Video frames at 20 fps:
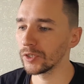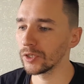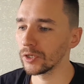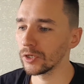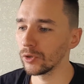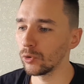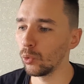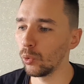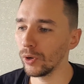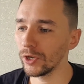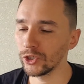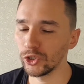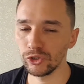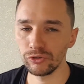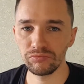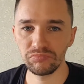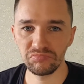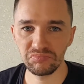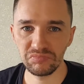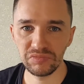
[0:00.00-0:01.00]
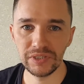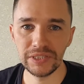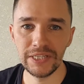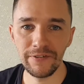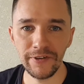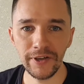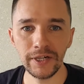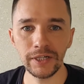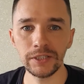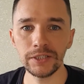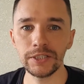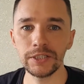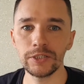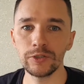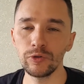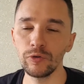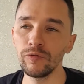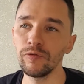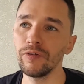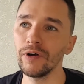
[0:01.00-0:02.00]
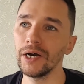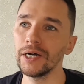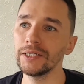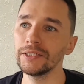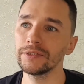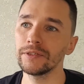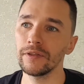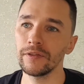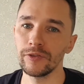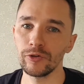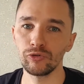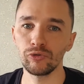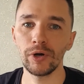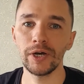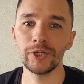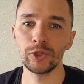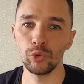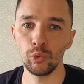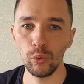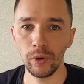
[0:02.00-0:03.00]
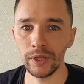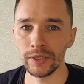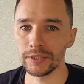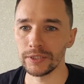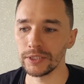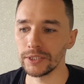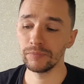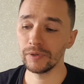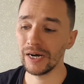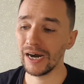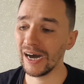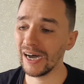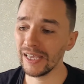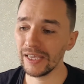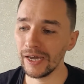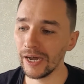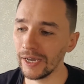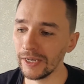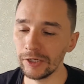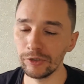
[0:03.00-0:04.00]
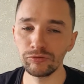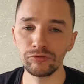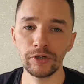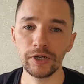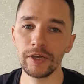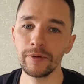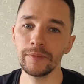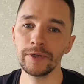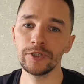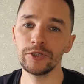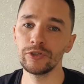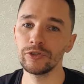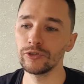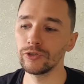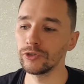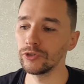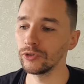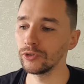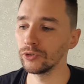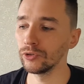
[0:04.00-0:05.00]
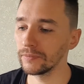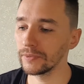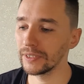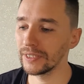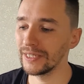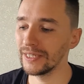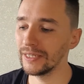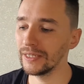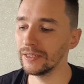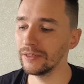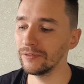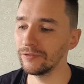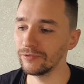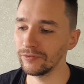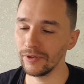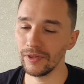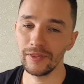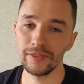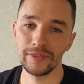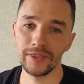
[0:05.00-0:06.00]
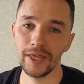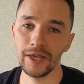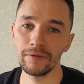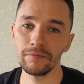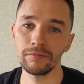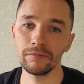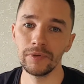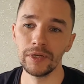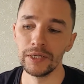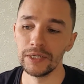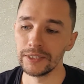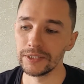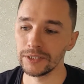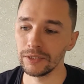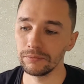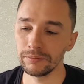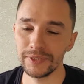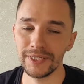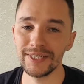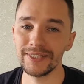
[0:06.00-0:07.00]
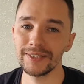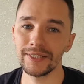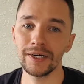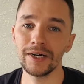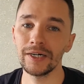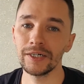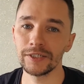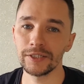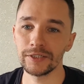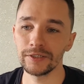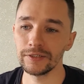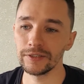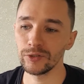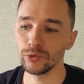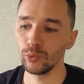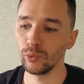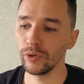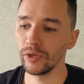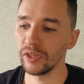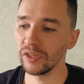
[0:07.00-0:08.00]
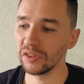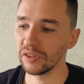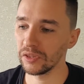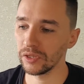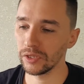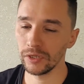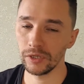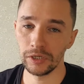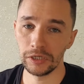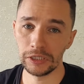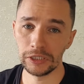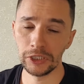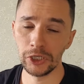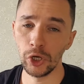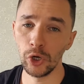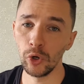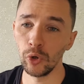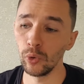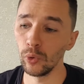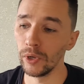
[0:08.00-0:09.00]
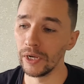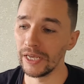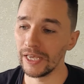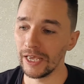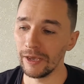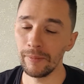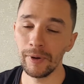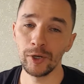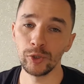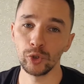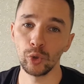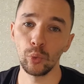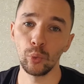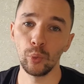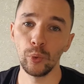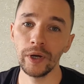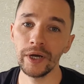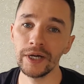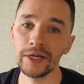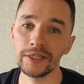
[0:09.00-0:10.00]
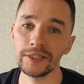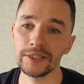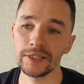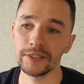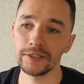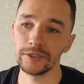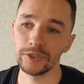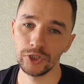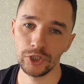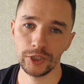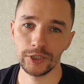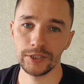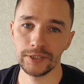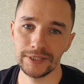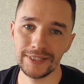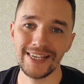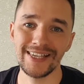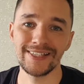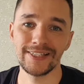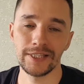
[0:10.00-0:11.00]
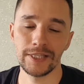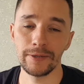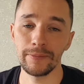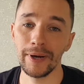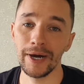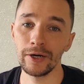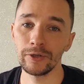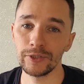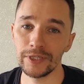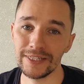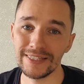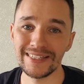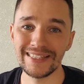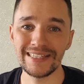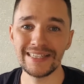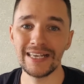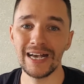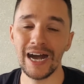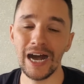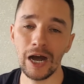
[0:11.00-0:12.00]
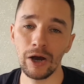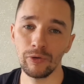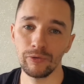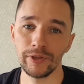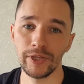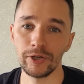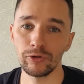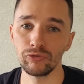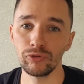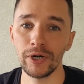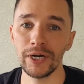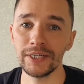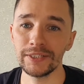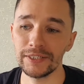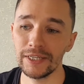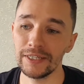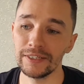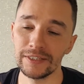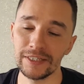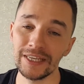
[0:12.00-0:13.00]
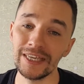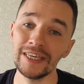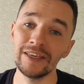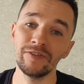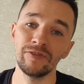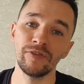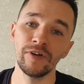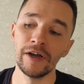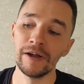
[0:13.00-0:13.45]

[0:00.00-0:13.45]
quite difficult to find the right ones. I highly recommend you to give them some test articles with a low amount of words and just test them out and see how they write and if